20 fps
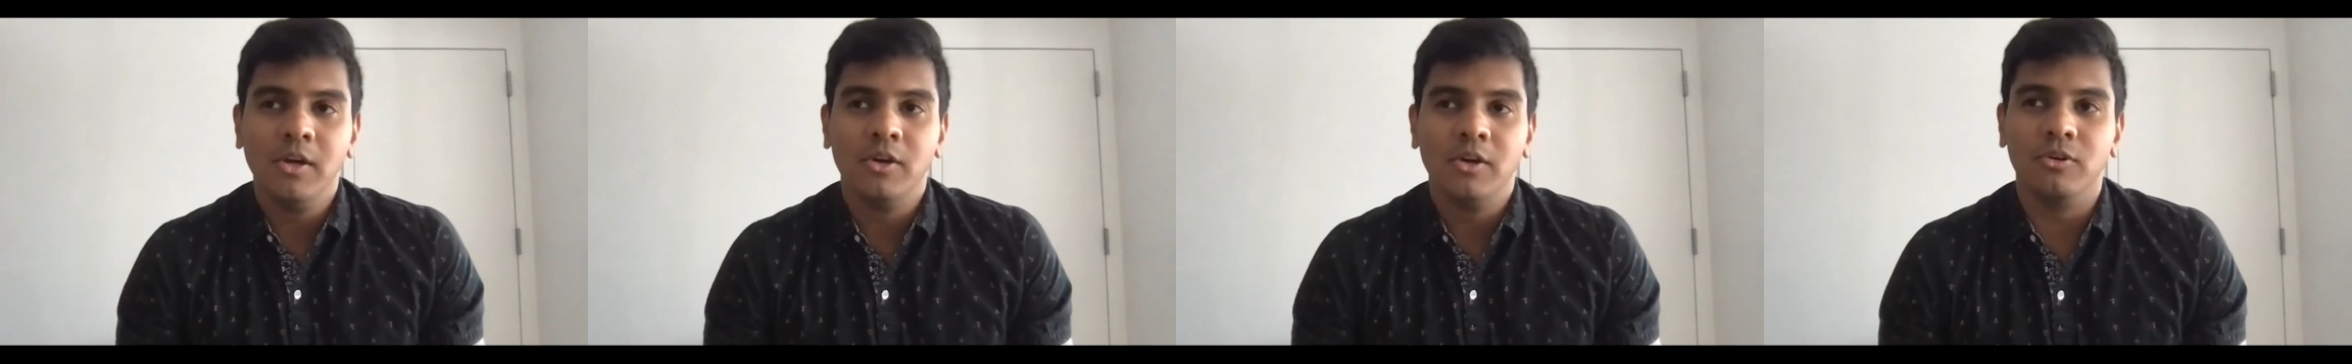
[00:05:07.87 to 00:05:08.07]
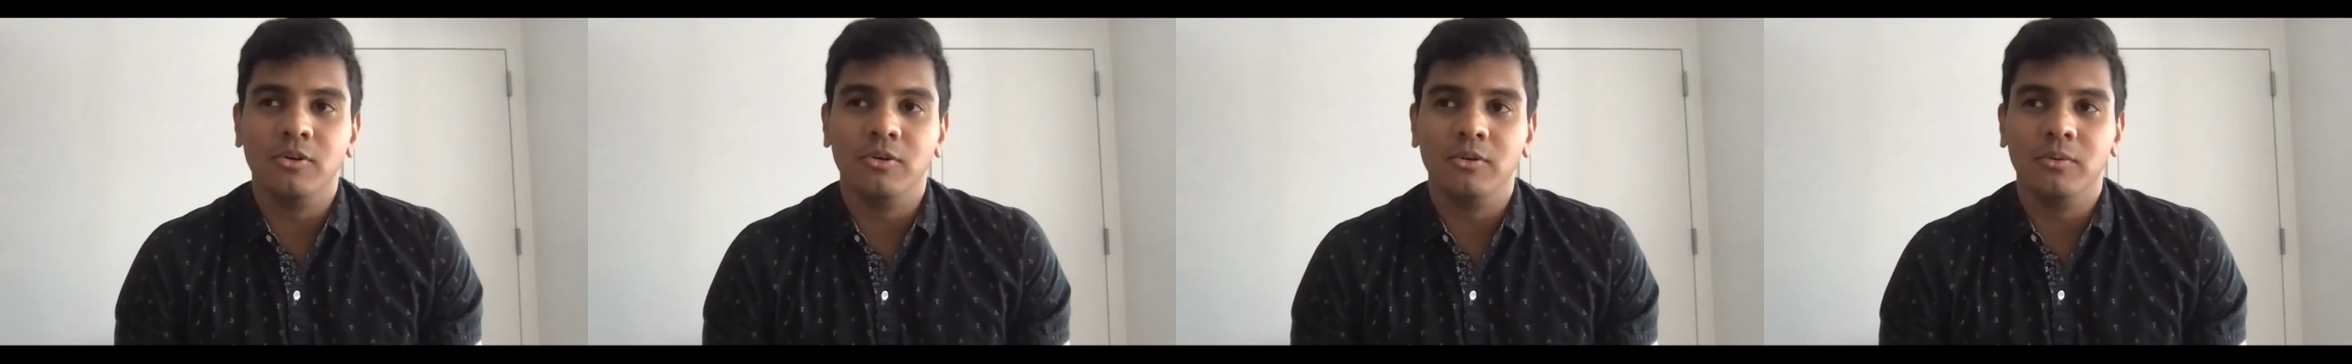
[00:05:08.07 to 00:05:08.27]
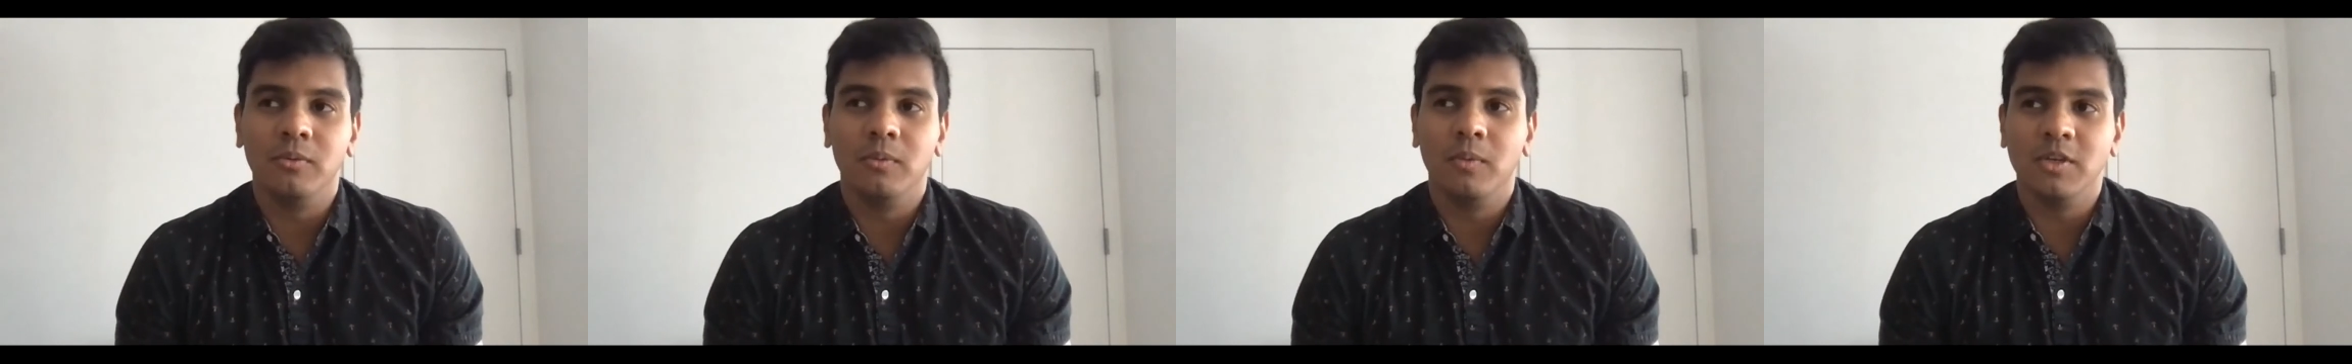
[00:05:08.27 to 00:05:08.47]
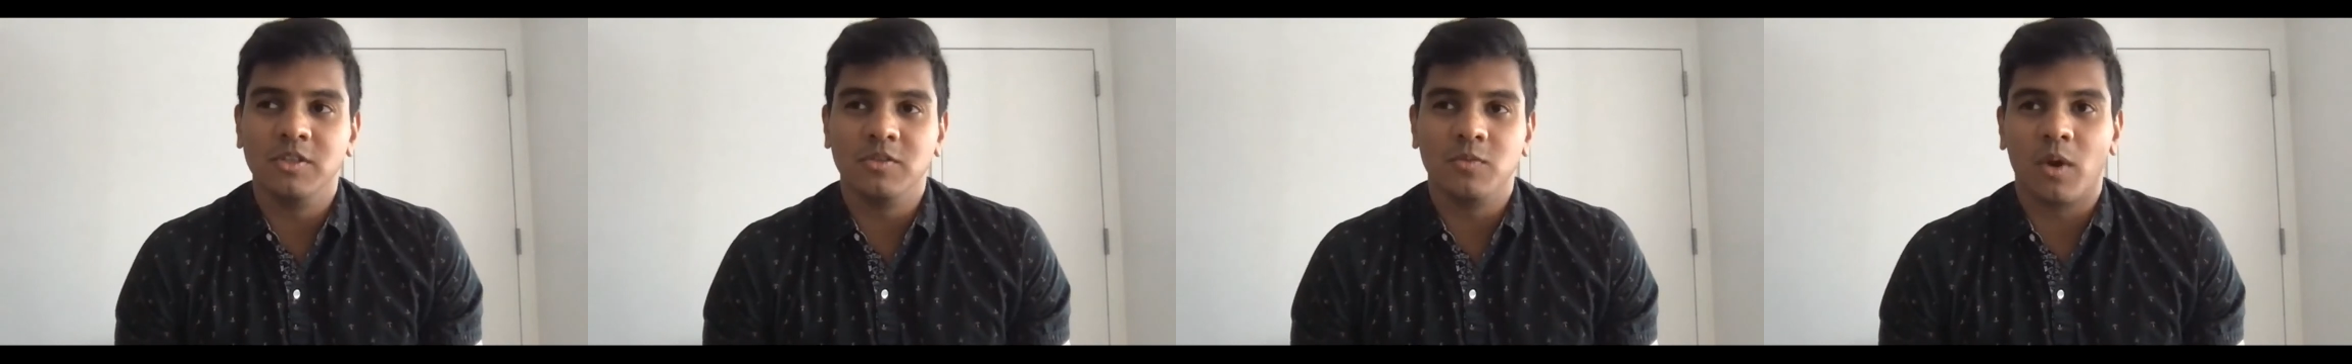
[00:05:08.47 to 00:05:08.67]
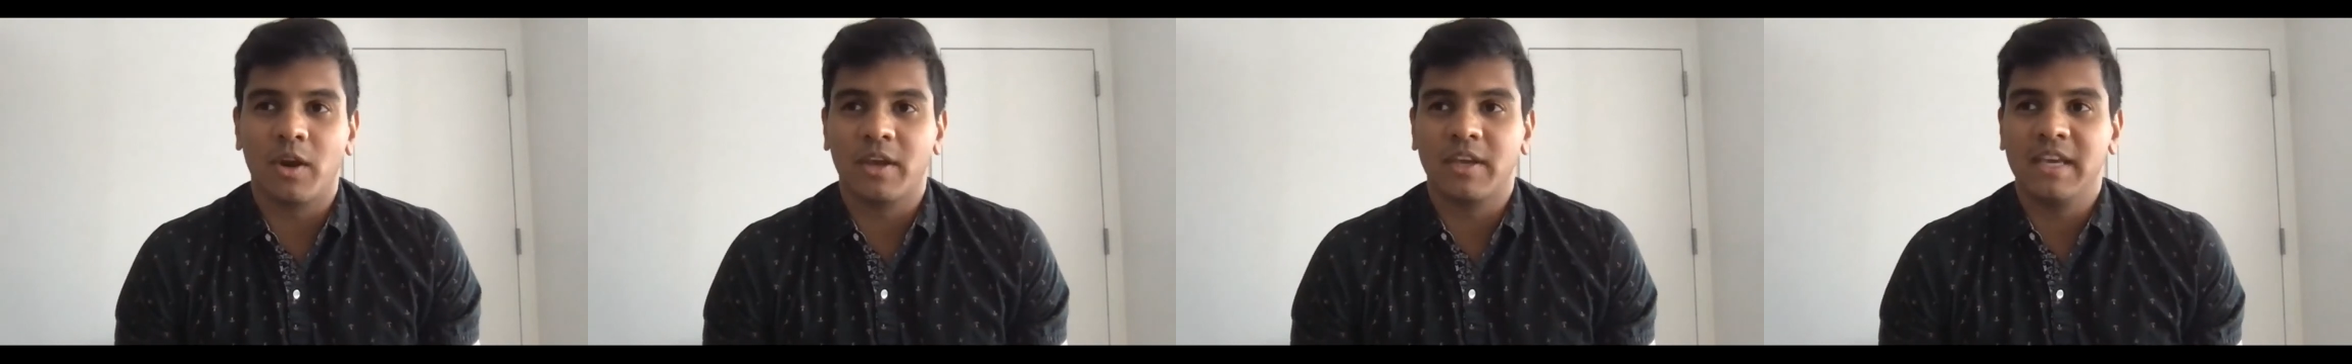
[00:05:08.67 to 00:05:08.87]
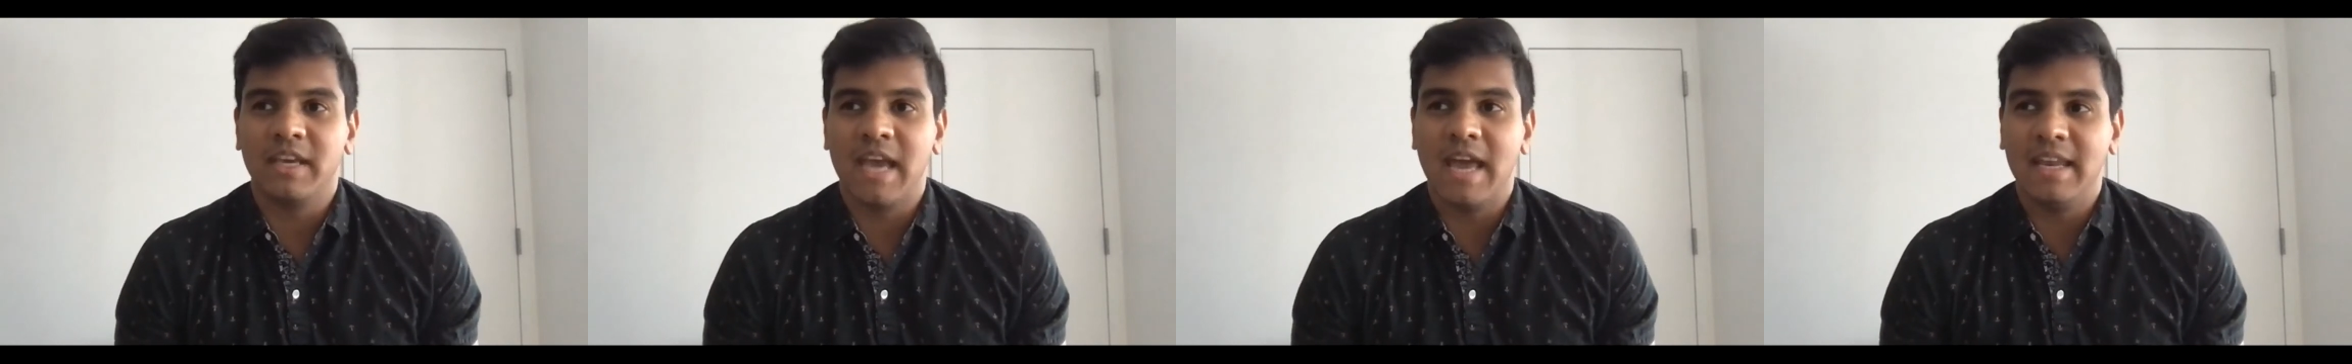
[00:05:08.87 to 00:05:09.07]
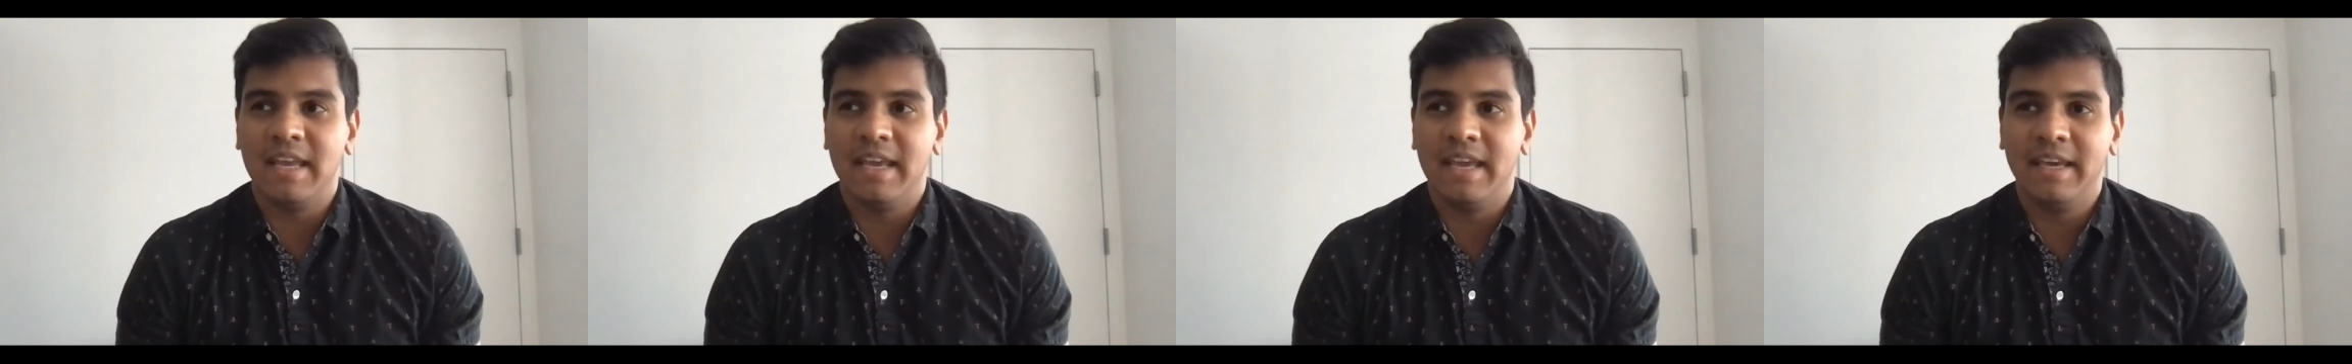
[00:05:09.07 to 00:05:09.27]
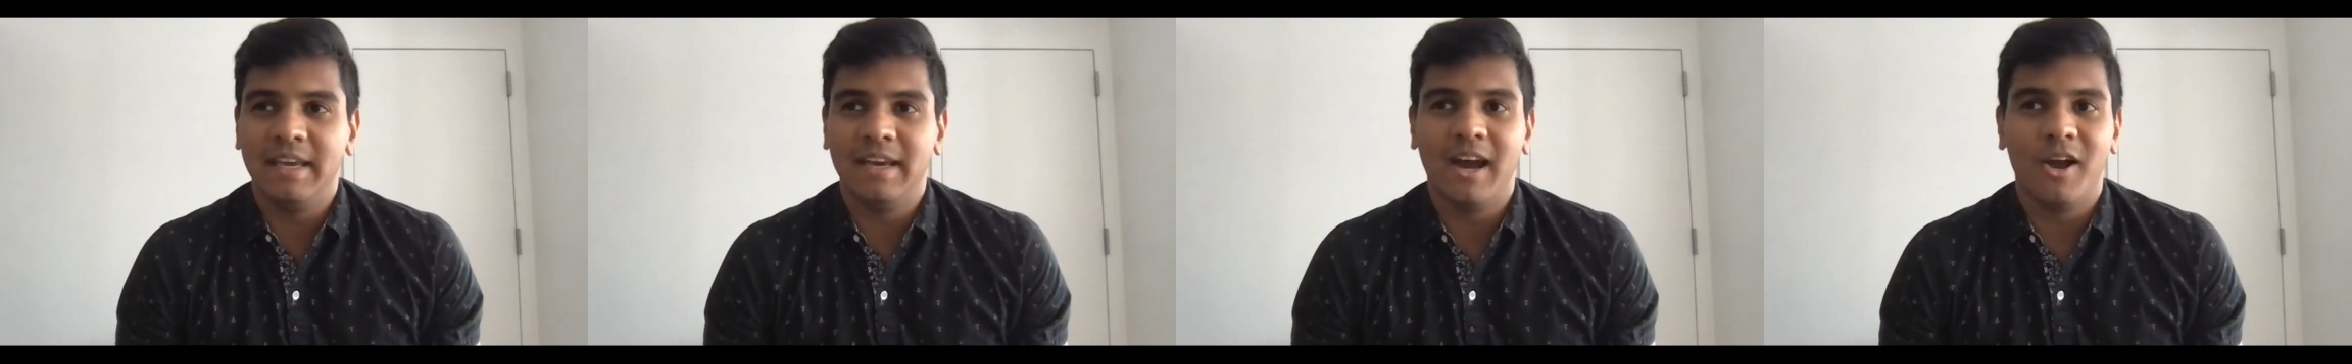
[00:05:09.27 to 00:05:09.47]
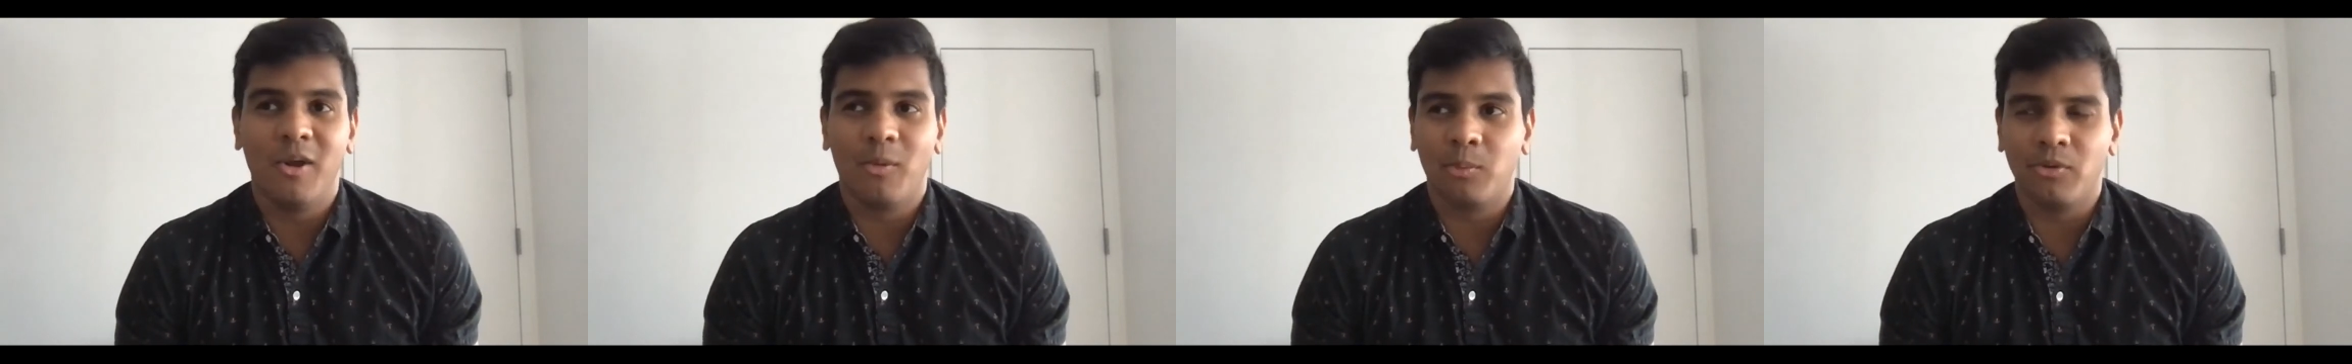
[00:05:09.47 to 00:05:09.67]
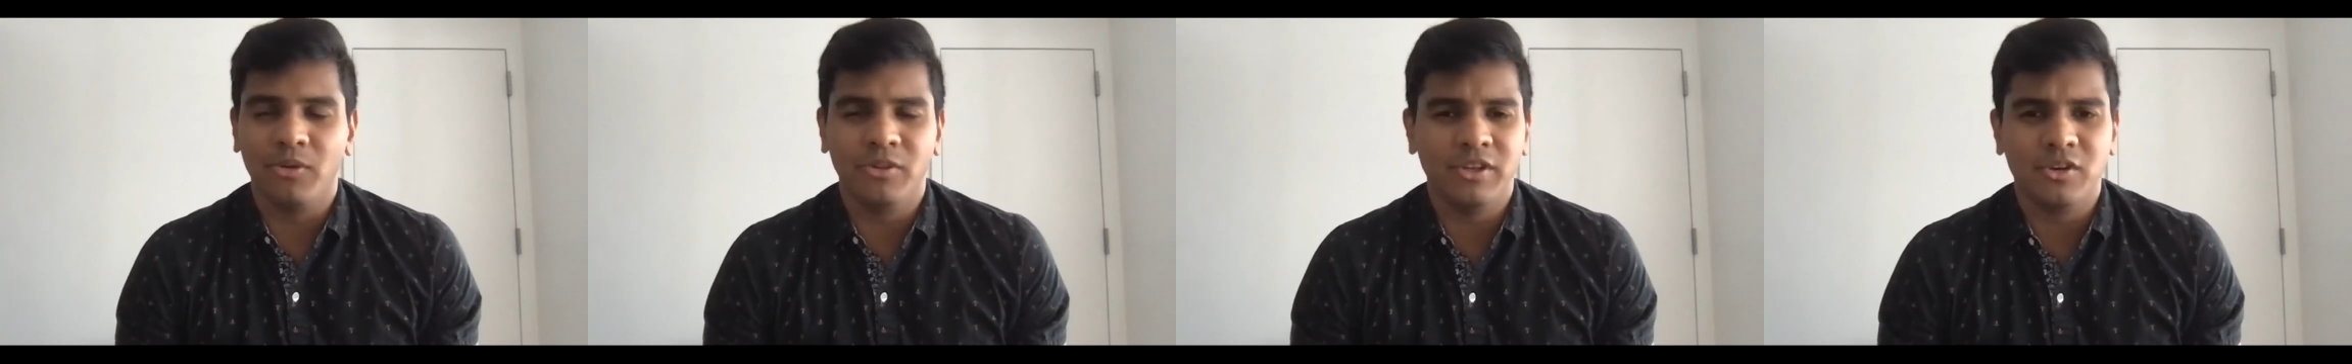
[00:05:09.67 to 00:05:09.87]
who was working at
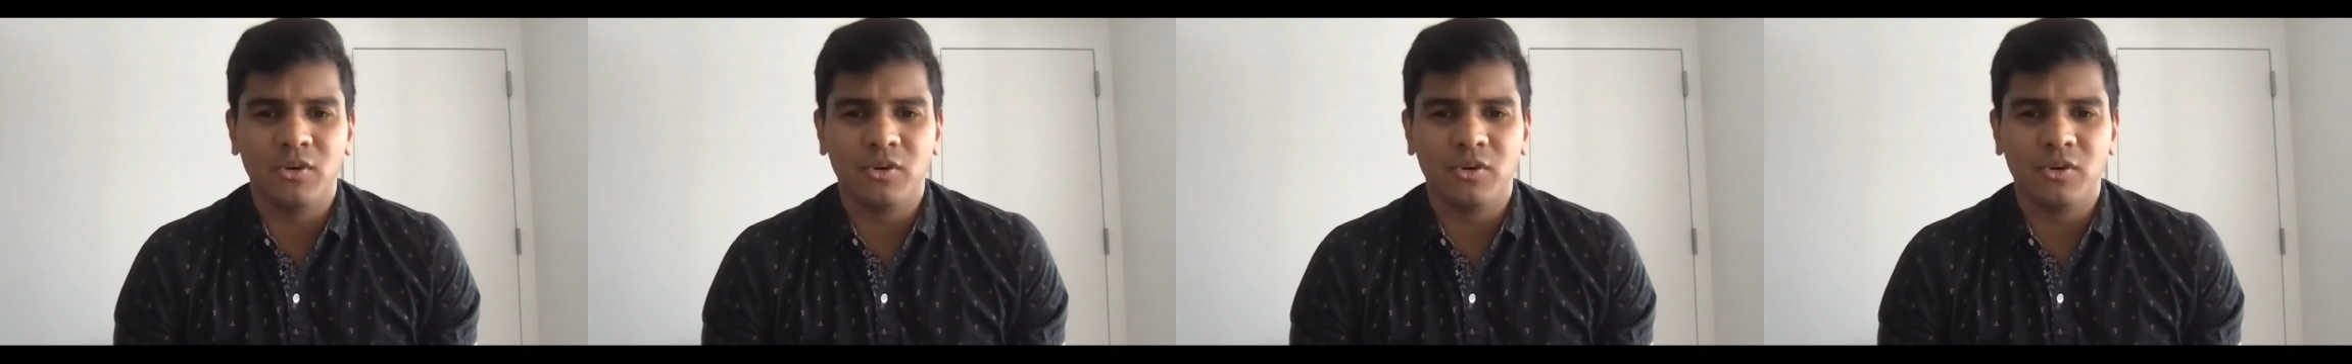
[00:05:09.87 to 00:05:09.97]
a really